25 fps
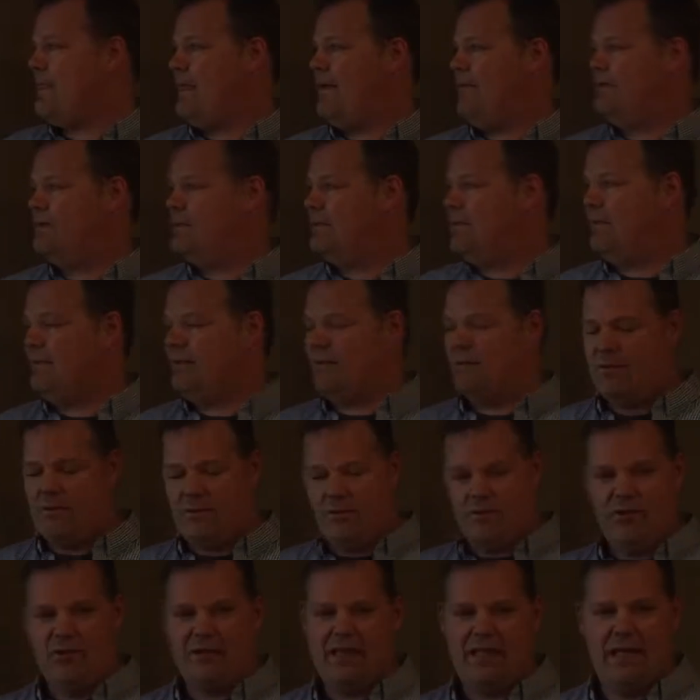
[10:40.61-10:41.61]
obviously they're
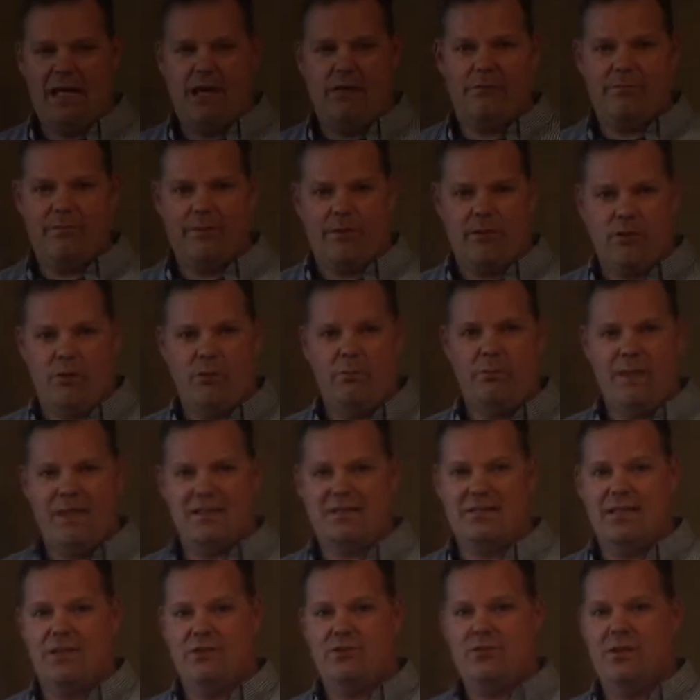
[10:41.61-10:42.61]
looking out for their own
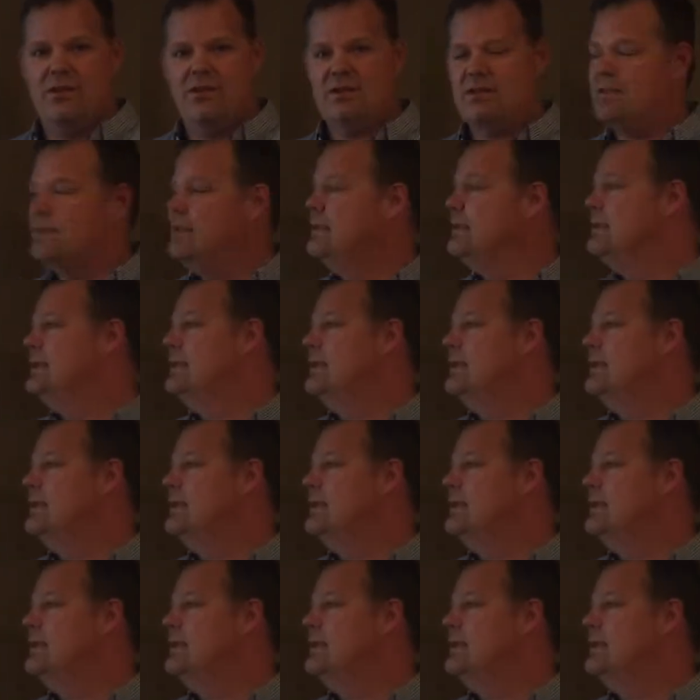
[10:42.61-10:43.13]
best interest.